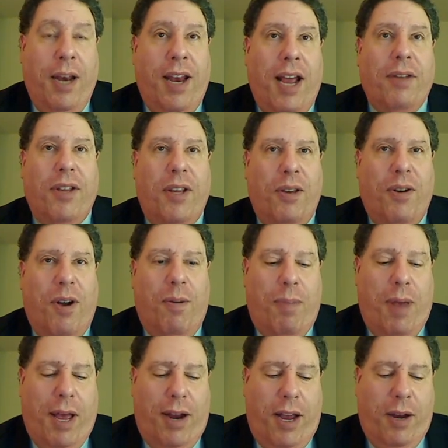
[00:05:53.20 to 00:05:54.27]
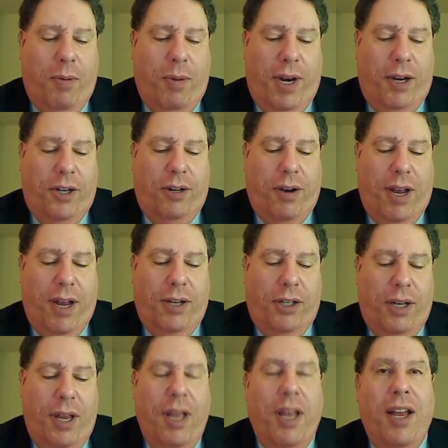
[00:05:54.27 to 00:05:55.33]
Now that you know about equity
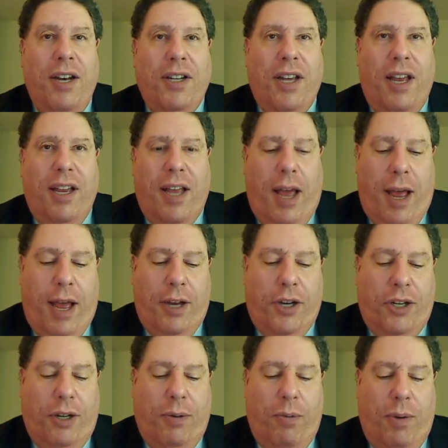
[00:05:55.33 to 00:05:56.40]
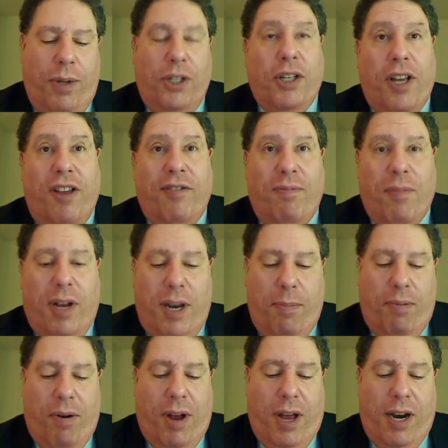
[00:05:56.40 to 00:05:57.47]
trades, take action with
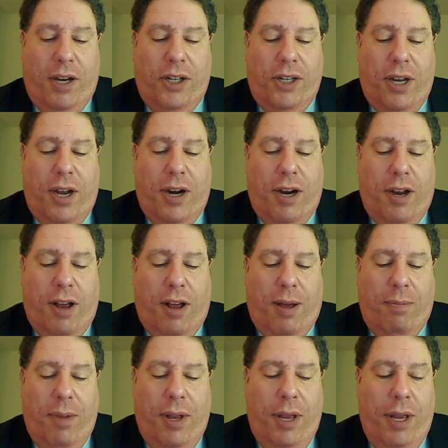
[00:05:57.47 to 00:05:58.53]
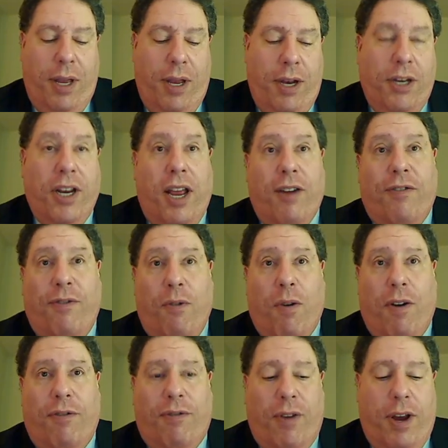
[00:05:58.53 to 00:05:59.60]
SafeMoneyProducts.com to get
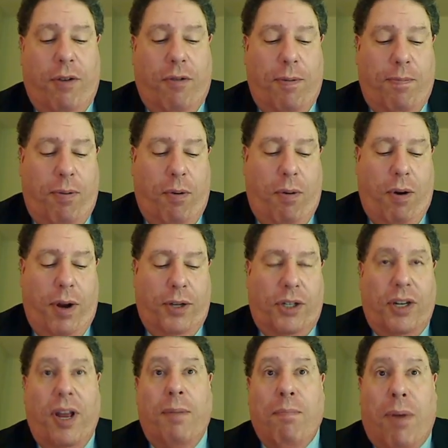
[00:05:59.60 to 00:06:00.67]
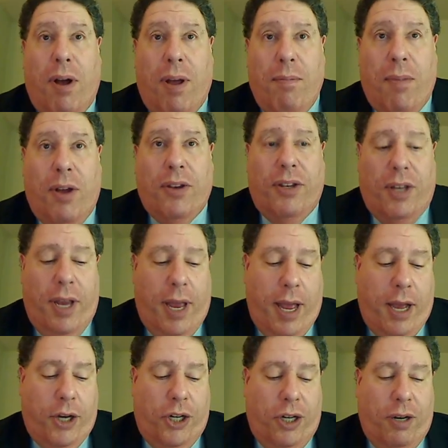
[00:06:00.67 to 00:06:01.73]
4 free reports and buy monthly
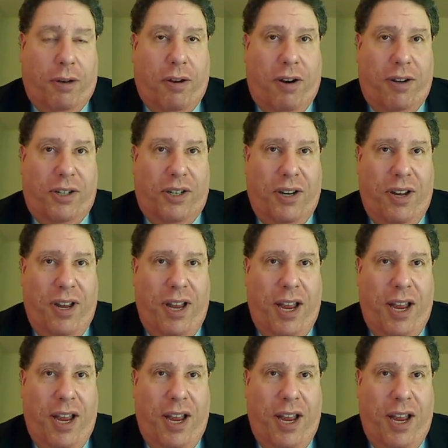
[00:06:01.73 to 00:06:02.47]
action alerts.